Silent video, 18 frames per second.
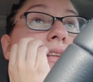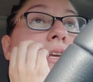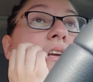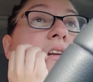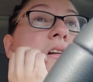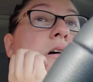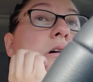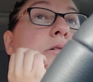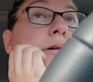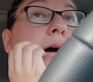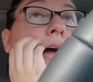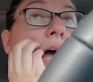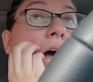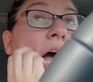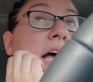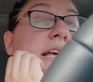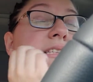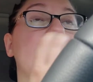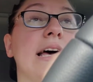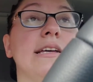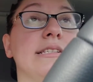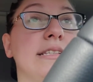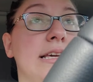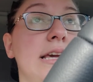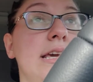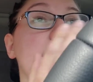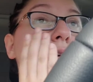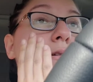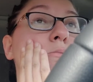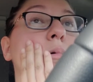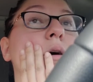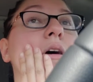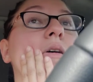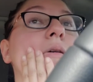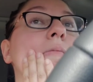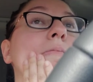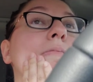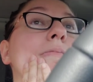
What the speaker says: you know, as has he, but